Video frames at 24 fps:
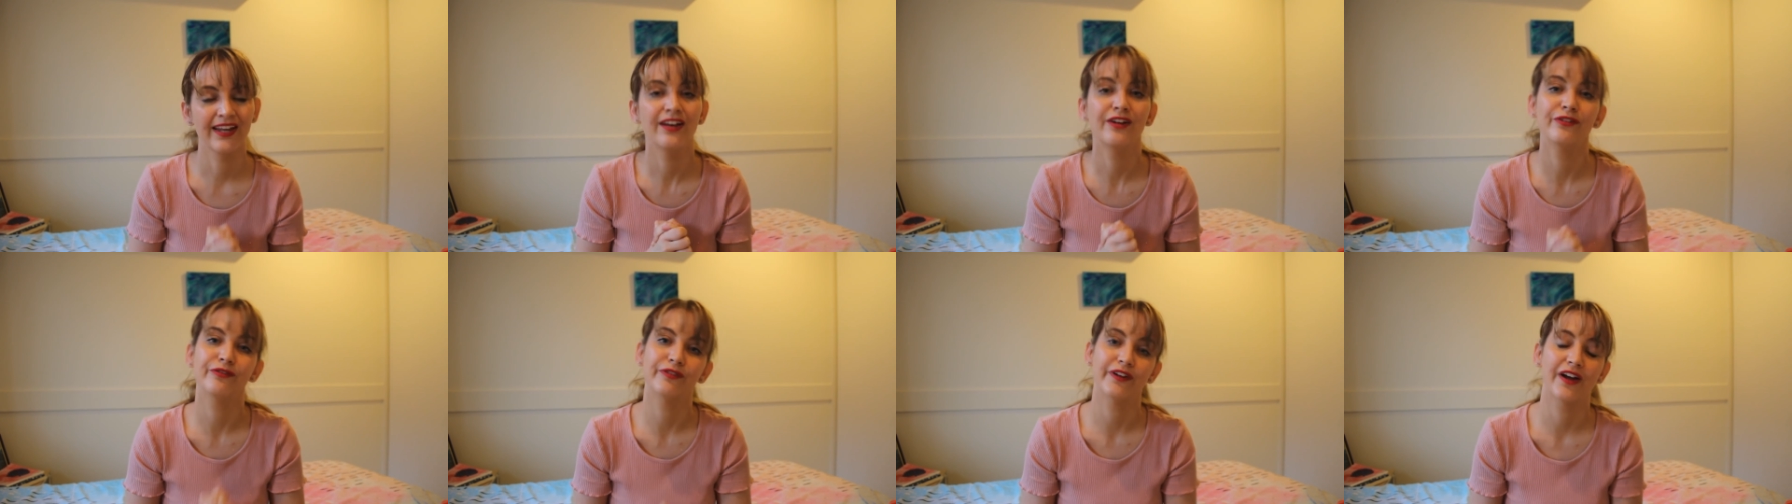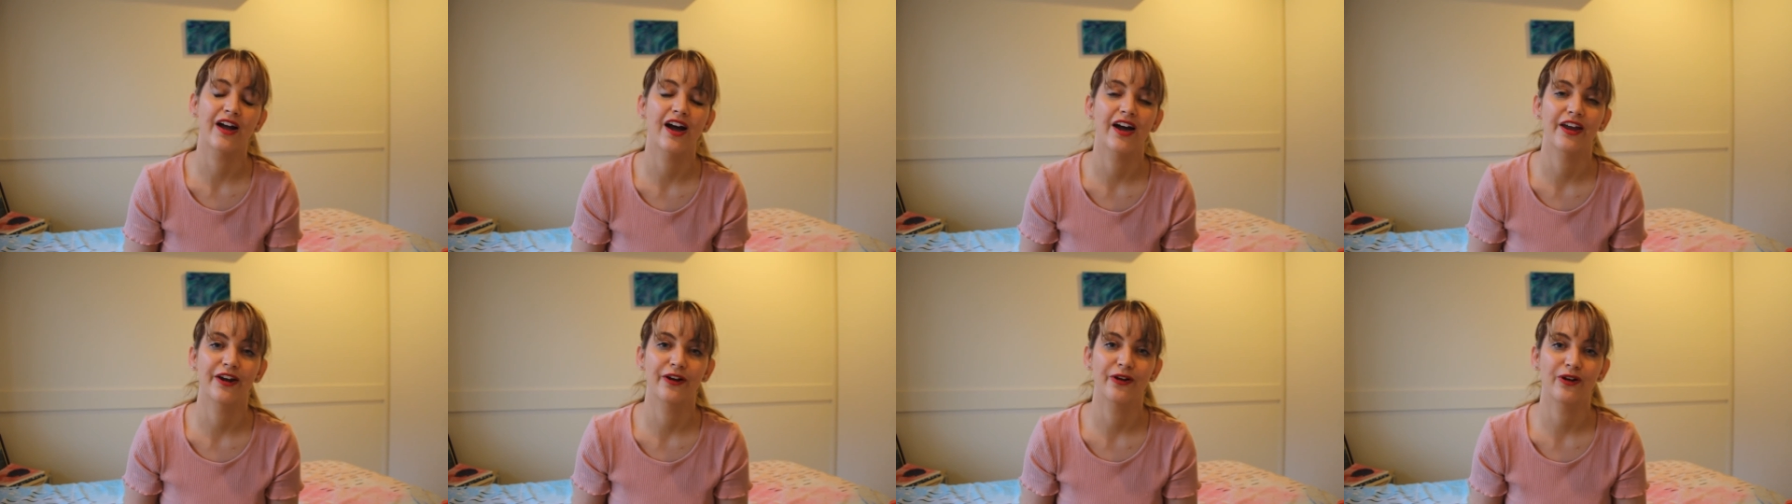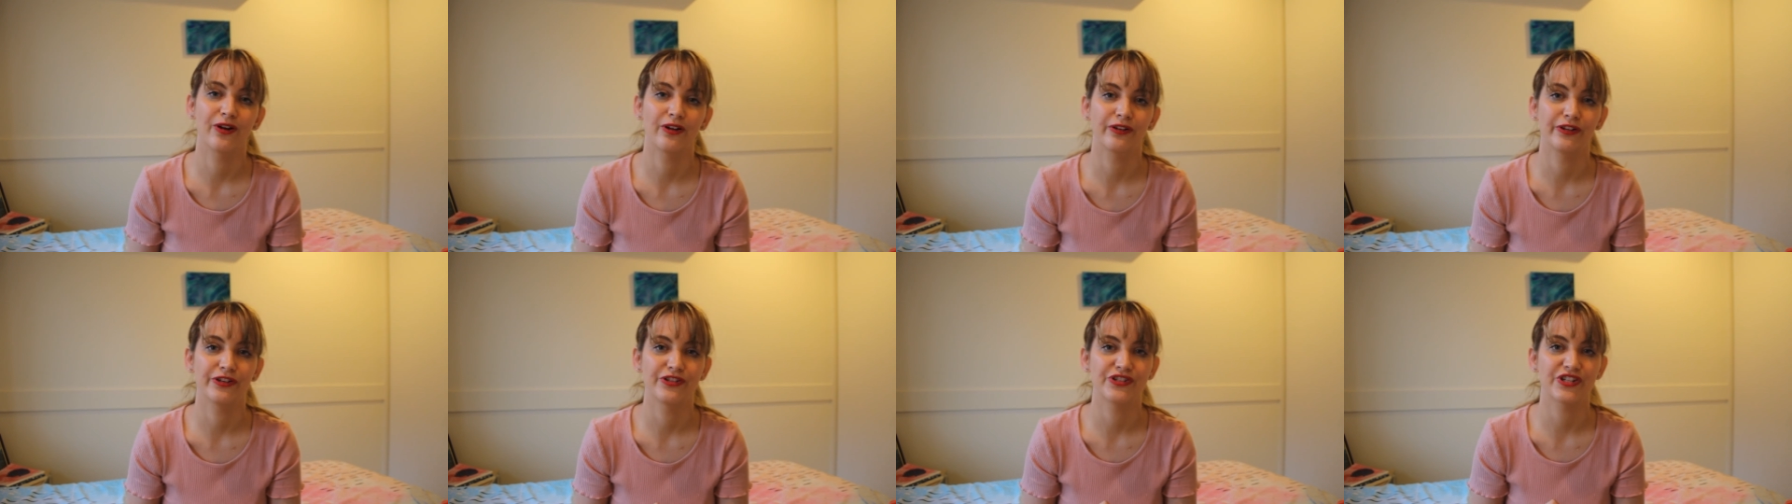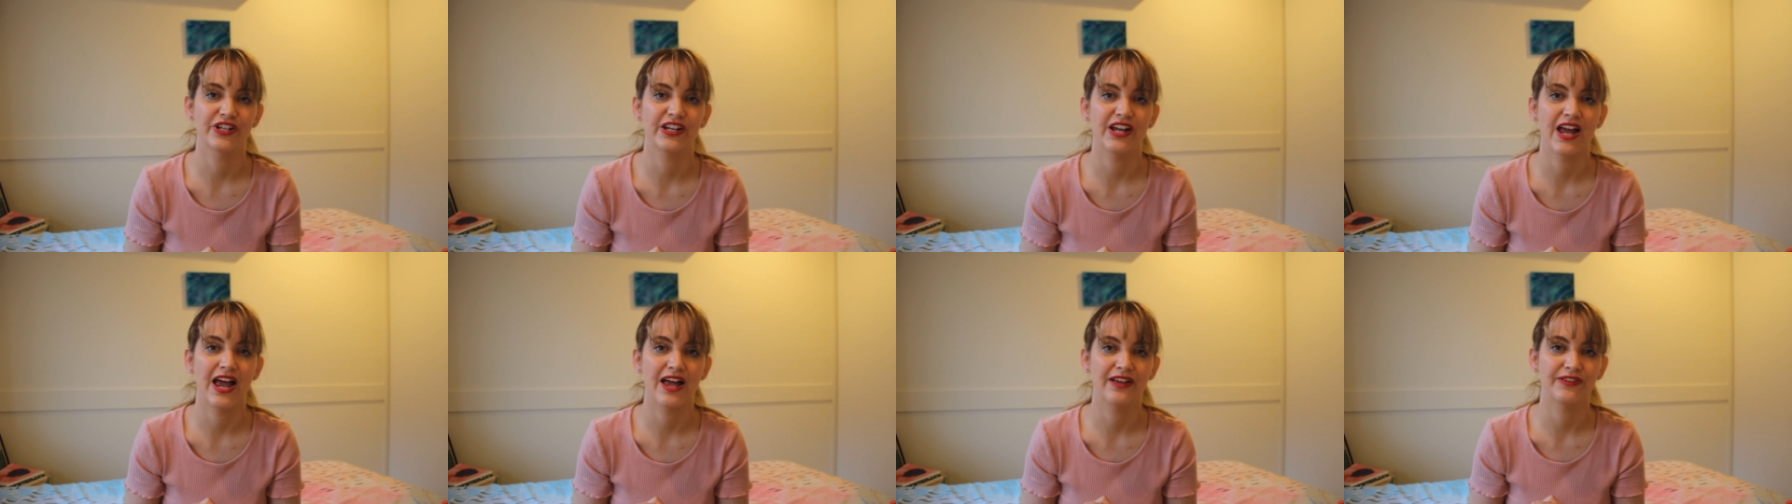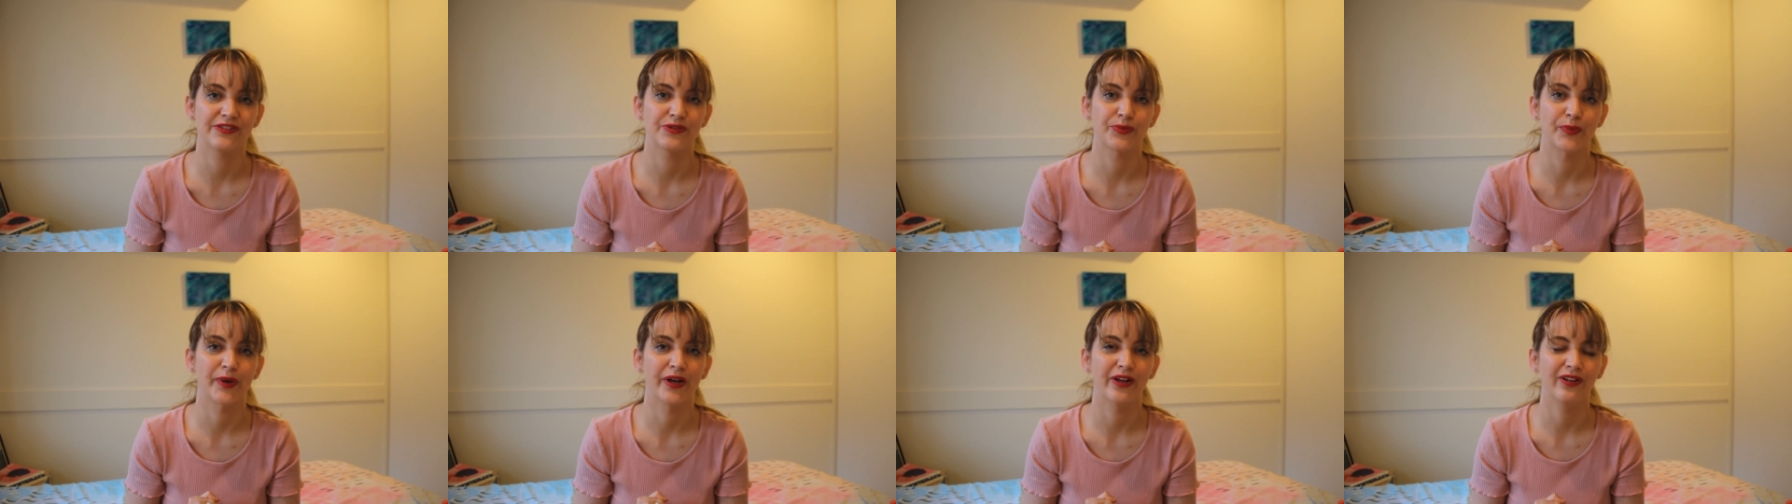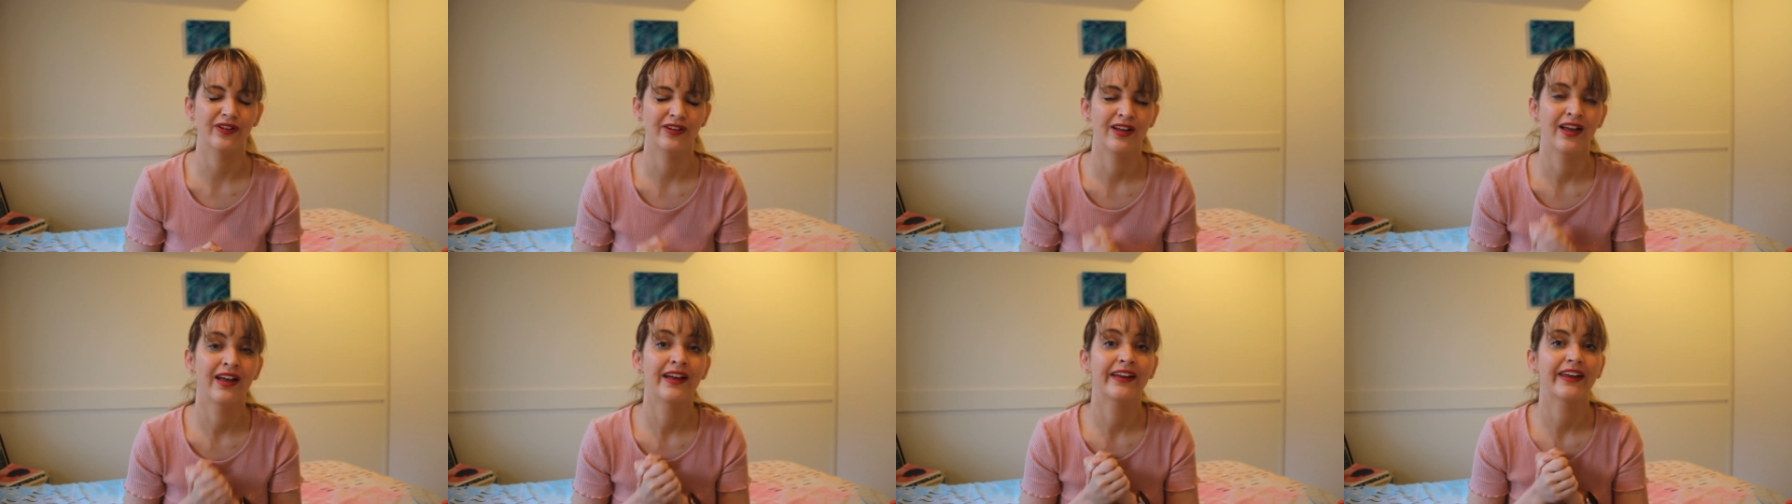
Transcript: For gynecology as well,